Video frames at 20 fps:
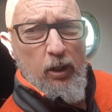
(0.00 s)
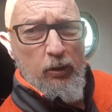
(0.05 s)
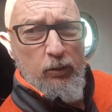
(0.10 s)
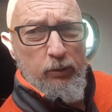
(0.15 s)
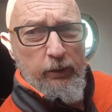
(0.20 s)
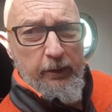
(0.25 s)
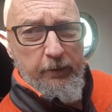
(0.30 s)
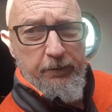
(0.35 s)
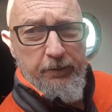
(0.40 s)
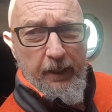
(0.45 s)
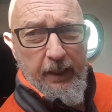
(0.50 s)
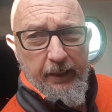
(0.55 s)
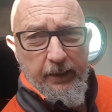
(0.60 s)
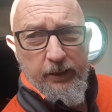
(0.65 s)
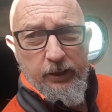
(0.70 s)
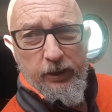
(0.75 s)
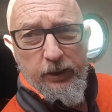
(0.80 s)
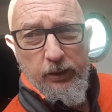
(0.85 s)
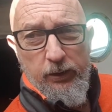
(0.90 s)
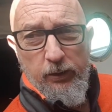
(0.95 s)
Reflex
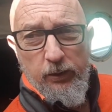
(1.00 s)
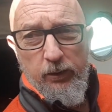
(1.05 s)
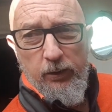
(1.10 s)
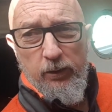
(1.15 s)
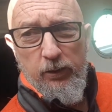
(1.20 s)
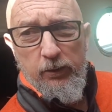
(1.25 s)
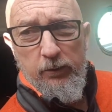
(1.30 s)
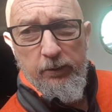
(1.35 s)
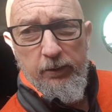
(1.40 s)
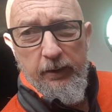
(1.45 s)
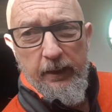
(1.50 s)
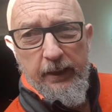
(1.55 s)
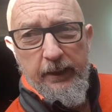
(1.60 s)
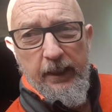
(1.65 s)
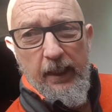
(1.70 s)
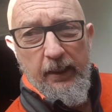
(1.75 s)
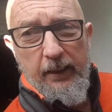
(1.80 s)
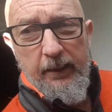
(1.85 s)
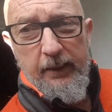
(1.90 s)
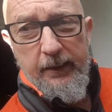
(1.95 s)
stove,
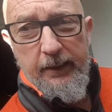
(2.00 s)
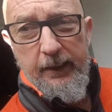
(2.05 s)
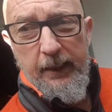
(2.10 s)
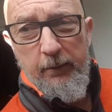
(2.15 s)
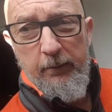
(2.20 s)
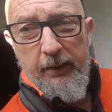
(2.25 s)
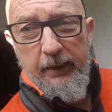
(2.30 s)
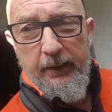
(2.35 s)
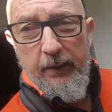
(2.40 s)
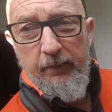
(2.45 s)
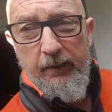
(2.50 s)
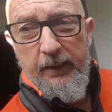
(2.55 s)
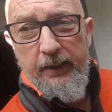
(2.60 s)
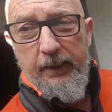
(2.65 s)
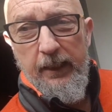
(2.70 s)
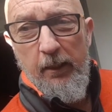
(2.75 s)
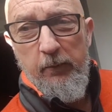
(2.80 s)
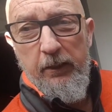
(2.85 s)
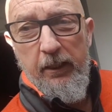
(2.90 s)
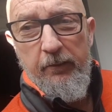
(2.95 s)
exactly the same, except this
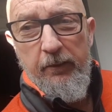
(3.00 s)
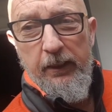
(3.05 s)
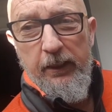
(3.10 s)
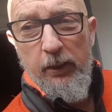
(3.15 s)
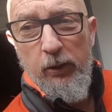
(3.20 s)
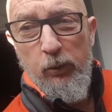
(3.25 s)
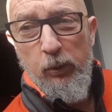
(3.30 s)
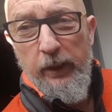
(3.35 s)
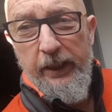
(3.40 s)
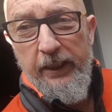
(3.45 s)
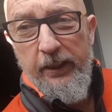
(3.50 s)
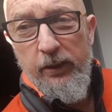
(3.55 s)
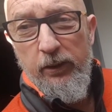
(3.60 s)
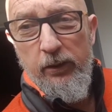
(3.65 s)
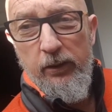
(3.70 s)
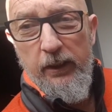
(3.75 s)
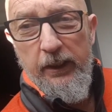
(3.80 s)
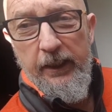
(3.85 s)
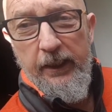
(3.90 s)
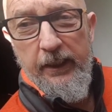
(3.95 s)
time we have a little
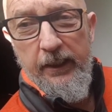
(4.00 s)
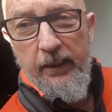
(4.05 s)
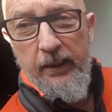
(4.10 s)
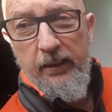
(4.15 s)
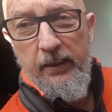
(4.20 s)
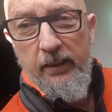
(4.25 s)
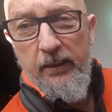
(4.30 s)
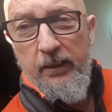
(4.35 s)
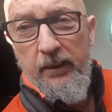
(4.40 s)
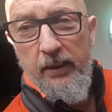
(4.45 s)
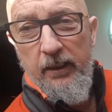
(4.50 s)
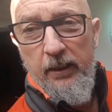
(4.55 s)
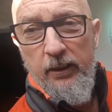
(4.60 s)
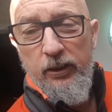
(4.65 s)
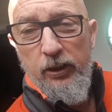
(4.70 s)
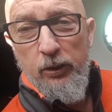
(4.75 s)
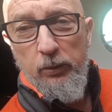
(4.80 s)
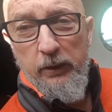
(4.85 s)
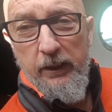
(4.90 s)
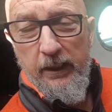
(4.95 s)
window here
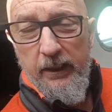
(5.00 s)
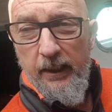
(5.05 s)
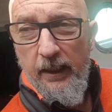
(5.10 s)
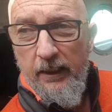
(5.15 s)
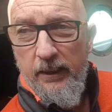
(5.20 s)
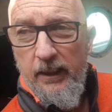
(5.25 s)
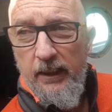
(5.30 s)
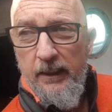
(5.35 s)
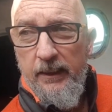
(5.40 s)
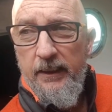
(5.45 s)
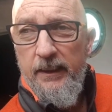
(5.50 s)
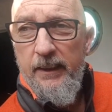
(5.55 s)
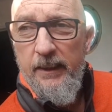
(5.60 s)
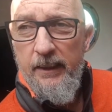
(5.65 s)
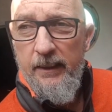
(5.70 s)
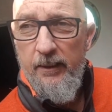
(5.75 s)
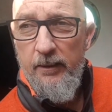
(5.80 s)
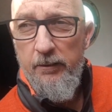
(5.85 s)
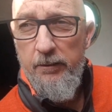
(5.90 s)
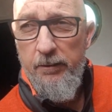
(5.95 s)
so we can actually
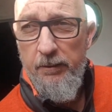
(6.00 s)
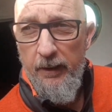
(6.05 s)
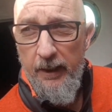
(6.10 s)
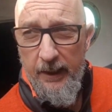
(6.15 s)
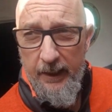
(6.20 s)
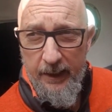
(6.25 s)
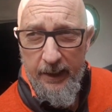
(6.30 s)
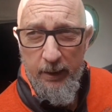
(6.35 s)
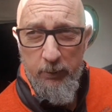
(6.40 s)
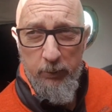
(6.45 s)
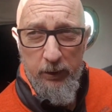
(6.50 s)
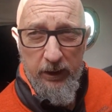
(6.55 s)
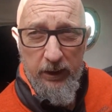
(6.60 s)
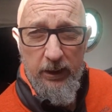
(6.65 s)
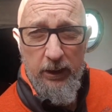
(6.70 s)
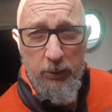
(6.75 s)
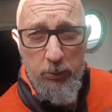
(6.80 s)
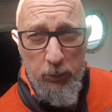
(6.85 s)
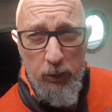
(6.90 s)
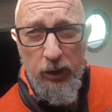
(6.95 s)
see the flame, which
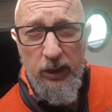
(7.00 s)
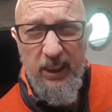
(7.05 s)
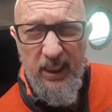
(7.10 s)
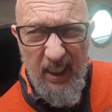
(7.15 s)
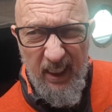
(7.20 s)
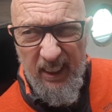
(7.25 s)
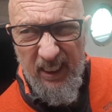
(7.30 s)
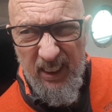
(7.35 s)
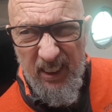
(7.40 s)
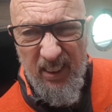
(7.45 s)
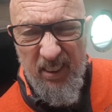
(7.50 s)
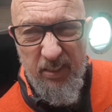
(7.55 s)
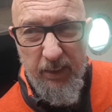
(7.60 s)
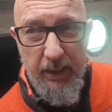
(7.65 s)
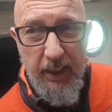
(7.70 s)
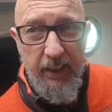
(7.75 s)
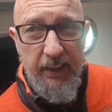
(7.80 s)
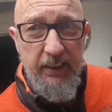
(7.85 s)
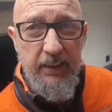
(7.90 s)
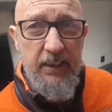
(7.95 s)
is much nicer of a
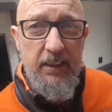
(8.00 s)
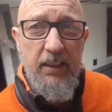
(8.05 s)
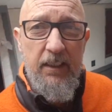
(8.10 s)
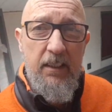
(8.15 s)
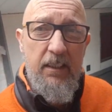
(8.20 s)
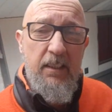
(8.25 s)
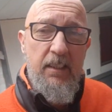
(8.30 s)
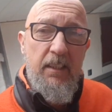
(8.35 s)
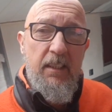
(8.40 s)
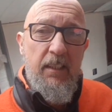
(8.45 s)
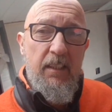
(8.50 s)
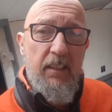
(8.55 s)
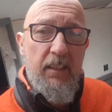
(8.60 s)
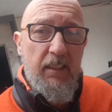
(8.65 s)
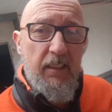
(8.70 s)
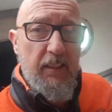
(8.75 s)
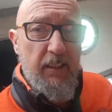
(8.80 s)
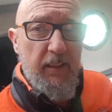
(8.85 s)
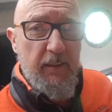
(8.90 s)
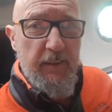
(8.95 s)
night.
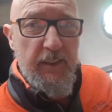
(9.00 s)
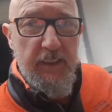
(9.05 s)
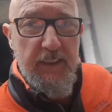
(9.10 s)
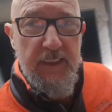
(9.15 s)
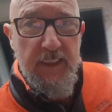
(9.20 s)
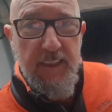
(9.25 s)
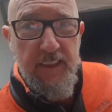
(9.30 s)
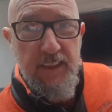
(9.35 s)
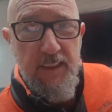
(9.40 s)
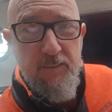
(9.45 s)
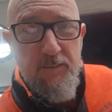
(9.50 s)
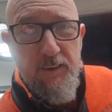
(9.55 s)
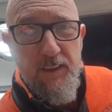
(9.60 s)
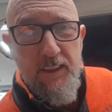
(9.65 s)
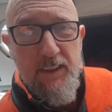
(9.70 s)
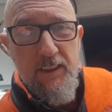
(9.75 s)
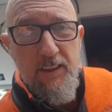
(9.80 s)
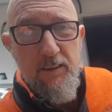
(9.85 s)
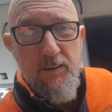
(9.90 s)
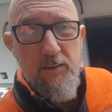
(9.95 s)
The TV
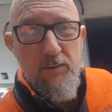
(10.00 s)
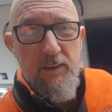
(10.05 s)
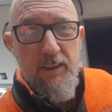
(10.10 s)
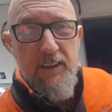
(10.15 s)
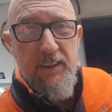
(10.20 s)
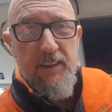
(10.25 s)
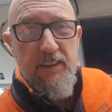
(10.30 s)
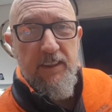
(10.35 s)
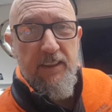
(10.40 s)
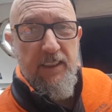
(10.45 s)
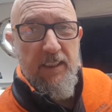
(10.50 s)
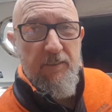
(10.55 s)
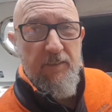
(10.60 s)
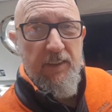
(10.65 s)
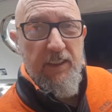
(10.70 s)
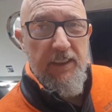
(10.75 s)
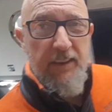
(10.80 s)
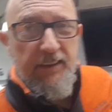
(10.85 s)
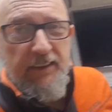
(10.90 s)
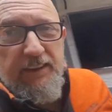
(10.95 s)
unit and
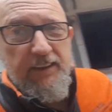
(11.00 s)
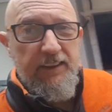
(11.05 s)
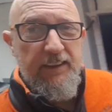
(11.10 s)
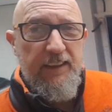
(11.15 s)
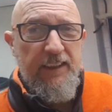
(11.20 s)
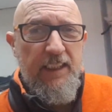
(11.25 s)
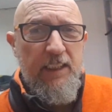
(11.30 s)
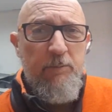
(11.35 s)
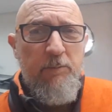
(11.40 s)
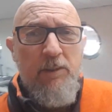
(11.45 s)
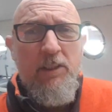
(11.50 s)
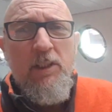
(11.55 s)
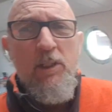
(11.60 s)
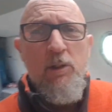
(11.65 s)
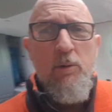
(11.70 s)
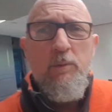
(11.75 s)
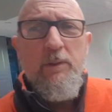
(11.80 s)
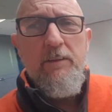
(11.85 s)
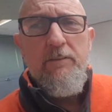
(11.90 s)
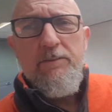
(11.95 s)
everything's the same.
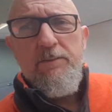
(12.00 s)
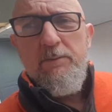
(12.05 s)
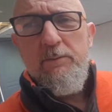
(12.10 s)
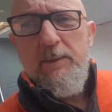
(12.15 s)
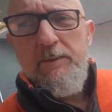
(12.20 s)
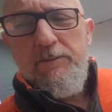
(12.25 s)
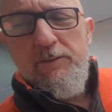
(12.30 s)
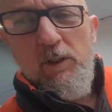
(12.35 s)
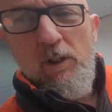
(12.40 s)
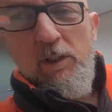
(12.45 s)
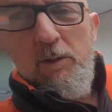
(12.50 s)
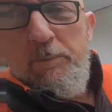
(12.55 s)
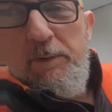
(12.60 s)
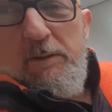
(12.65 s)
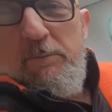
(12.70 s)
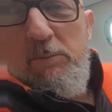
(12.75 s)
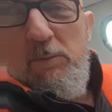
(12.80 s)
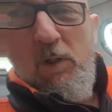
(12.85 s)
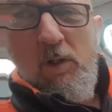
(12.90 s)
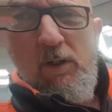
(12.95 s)
We've gone a
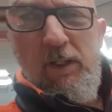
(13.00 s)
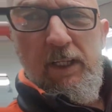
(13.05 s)
bit more